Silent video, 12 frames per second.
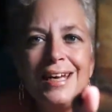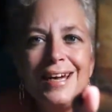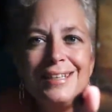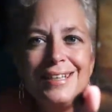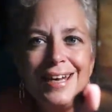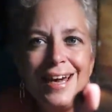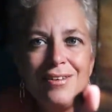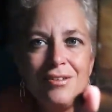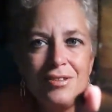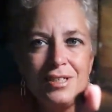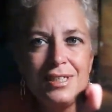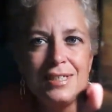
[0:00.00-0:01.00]

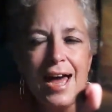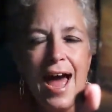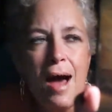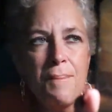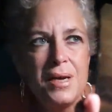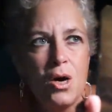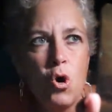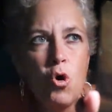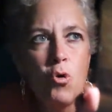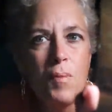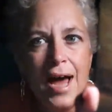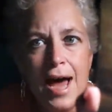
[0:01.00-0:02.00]
get-together. This is a happy
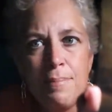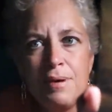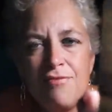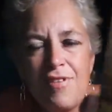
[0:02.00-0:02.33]
home, a happy